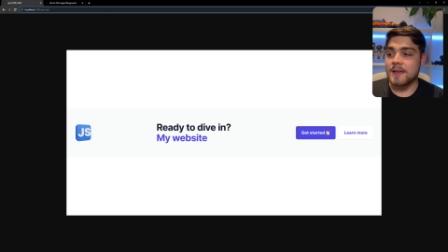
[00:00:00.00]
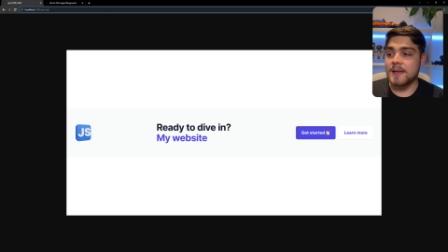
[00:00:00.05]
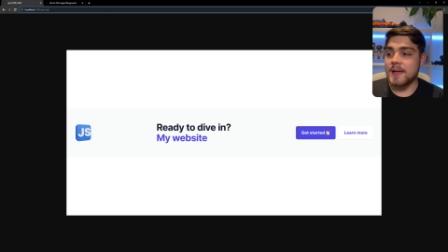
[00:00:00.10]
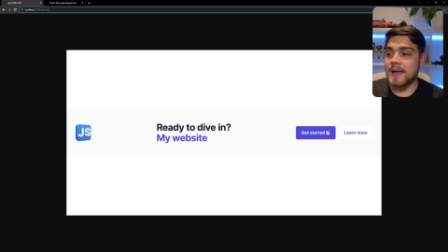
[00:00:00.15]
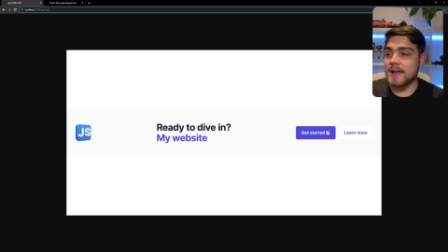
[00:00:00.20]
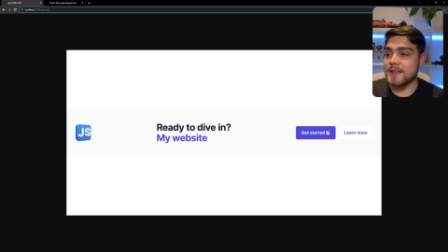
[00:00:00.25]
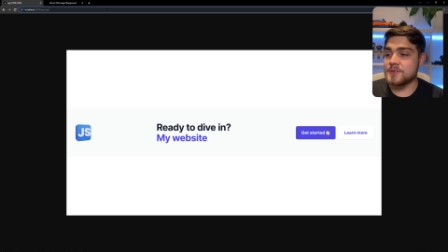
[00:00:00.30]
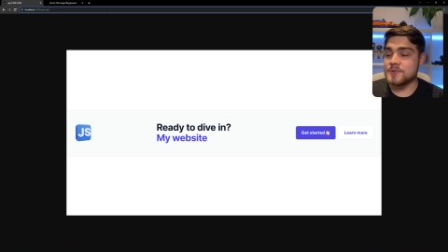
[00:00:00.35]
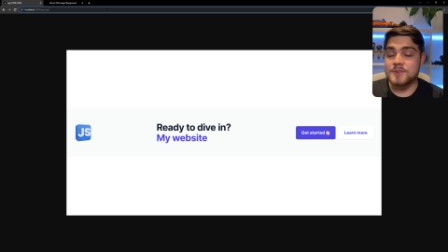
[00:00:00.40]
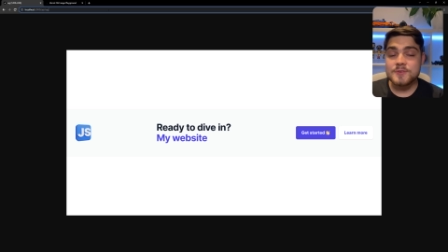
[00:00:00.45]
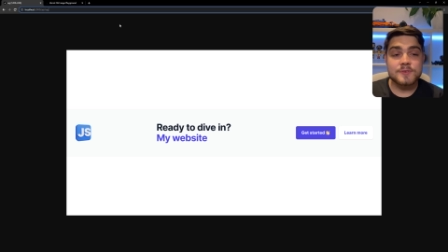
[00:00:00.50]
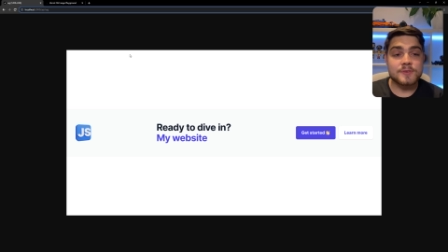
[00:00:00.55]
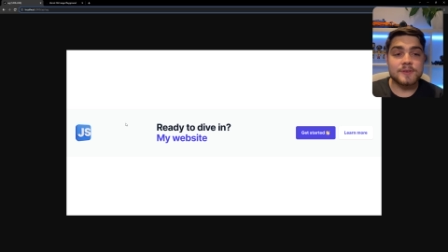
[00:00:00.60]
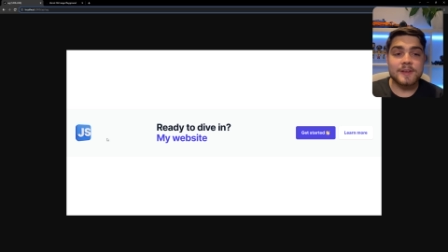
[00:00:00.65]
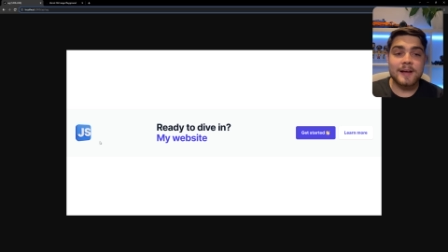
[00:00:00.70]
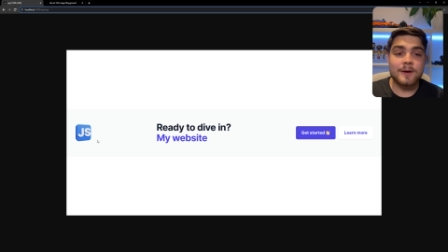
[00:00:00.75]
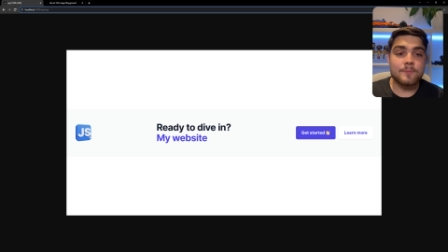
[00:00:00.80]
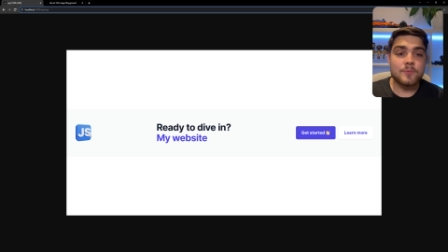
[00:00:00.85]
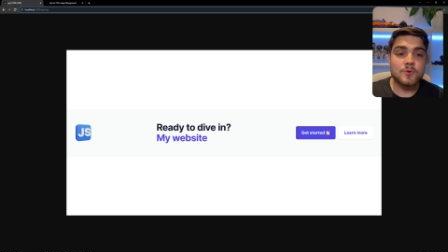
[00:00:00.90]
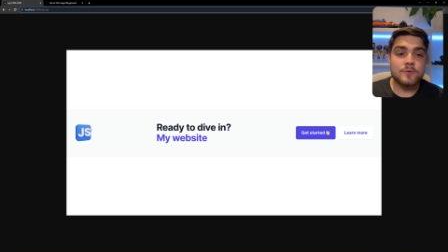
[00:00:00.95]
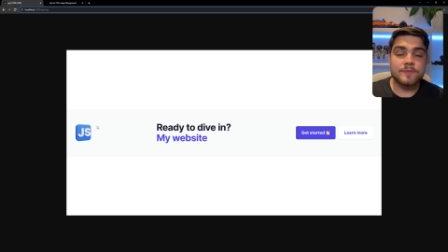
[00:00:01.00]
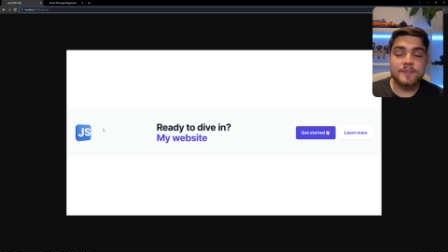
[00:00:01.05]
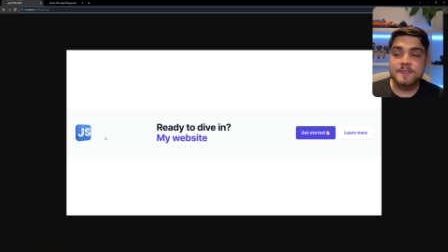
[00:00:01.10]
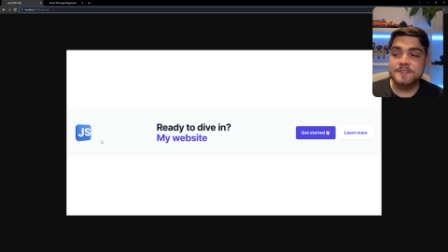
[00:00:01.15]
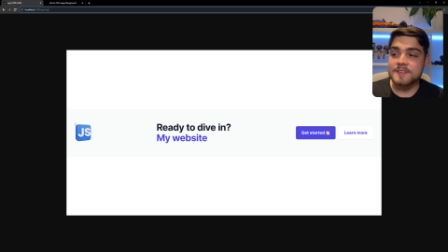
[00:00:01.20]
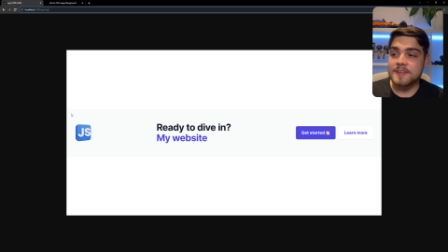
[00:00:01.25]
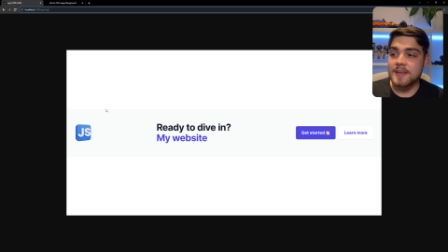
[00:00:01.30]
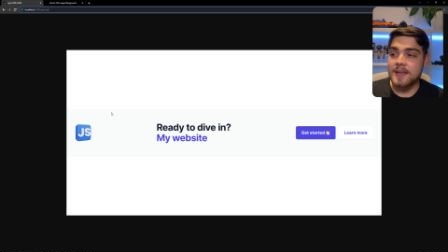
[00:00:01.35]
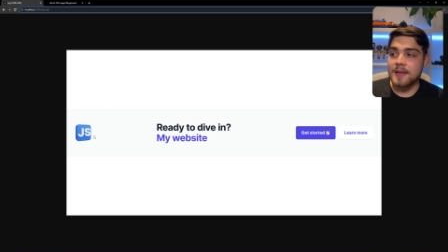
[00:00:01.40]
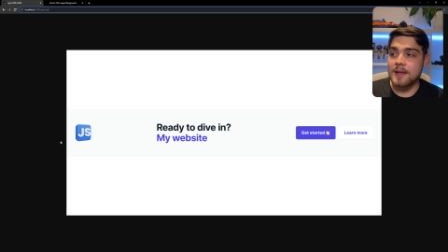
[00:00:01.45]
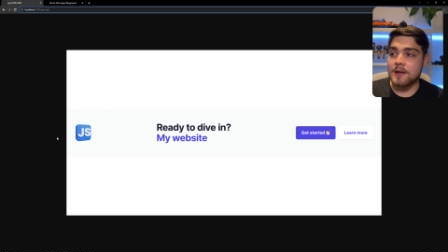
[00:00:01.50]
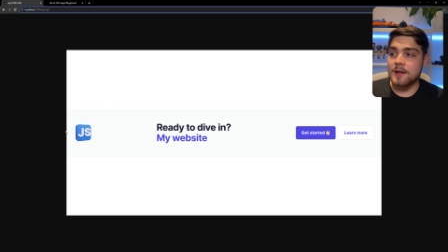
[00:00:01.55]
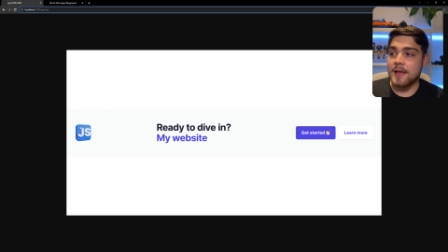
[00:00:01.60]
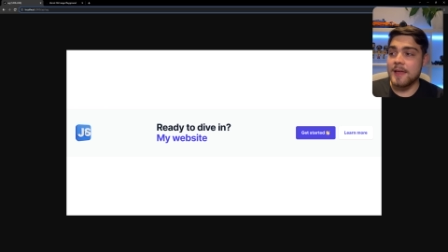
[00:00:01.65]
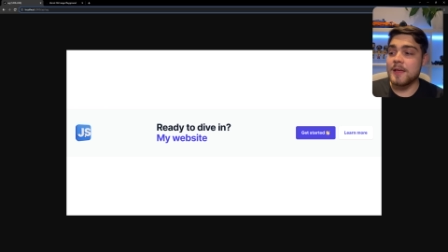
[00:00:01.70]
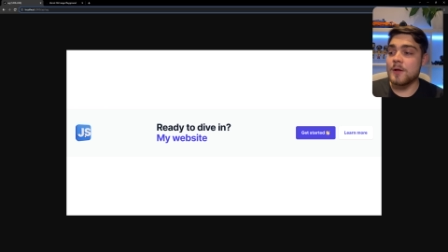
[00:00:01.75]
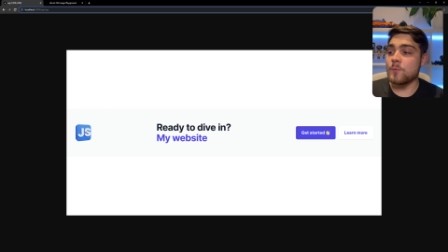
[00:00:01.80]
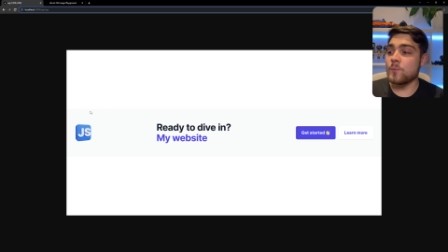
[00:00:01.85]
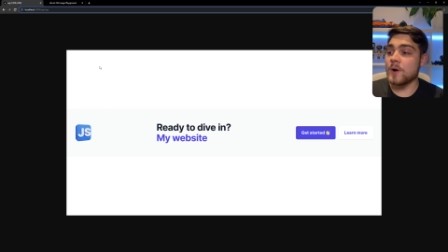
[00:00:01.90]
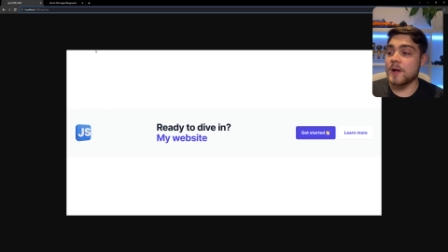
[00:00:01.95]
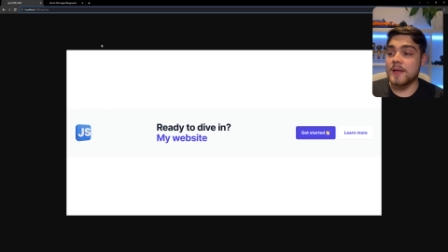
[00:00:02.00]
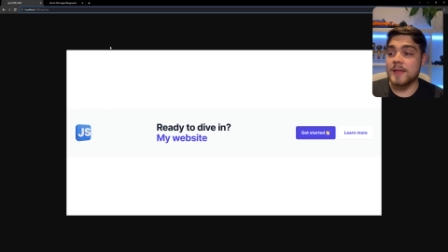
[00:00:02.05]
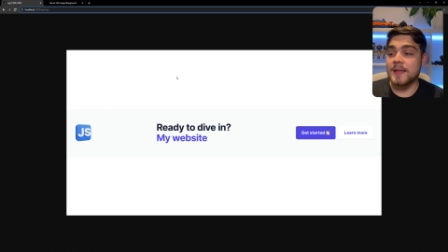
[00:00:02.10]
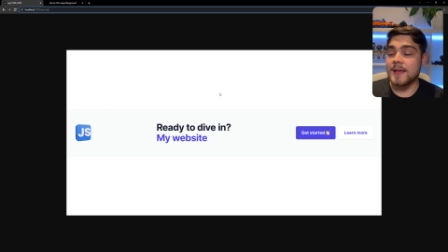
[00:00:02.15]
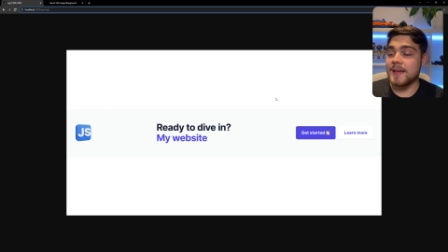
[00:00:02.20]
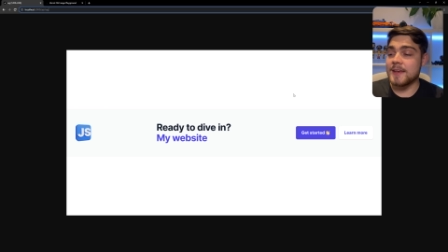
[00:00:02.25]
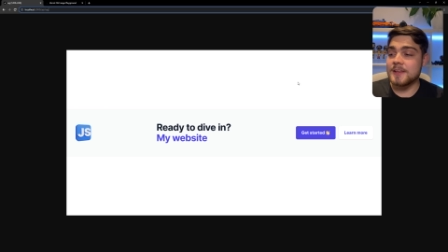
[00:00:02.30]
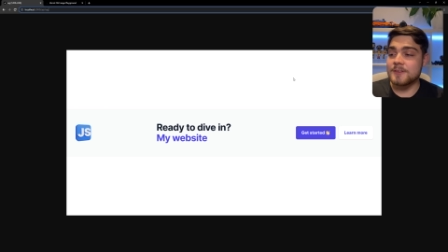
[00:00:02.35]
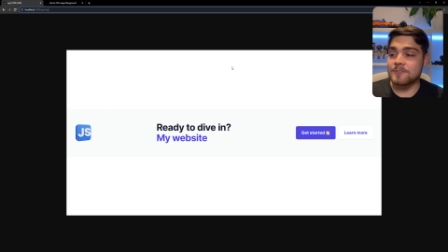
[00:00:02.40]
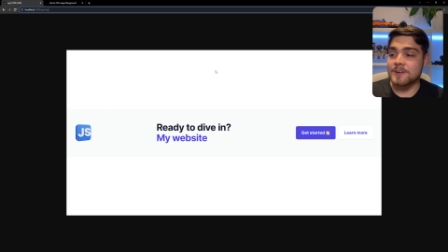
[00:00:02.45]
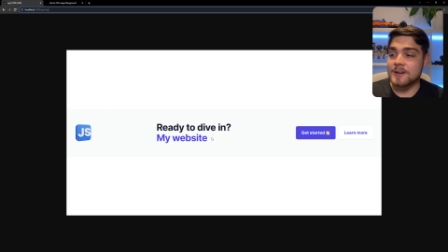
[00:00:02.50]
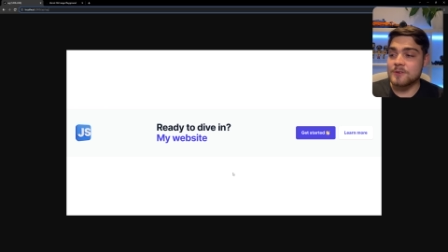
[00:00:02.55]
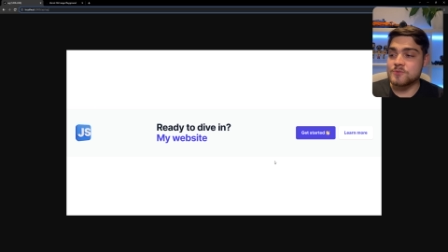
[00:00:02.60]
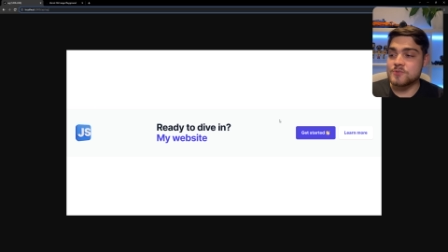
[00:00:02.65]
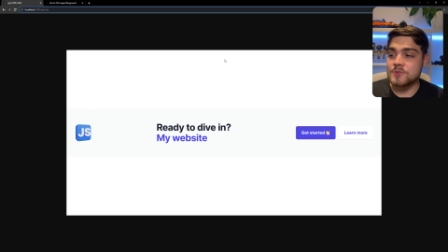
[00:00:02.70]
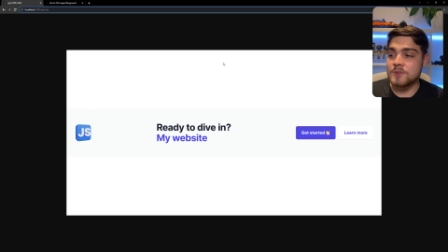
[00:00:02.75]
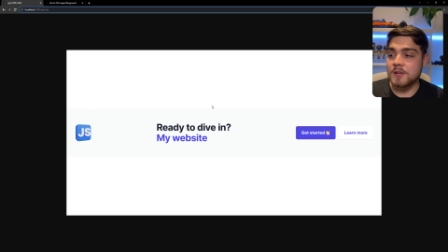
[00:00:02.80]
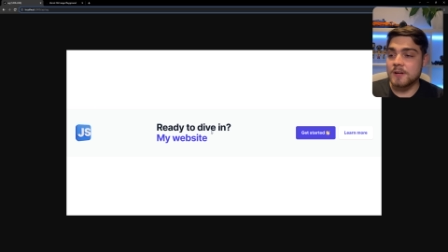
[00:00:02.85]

And you can now move this away any round you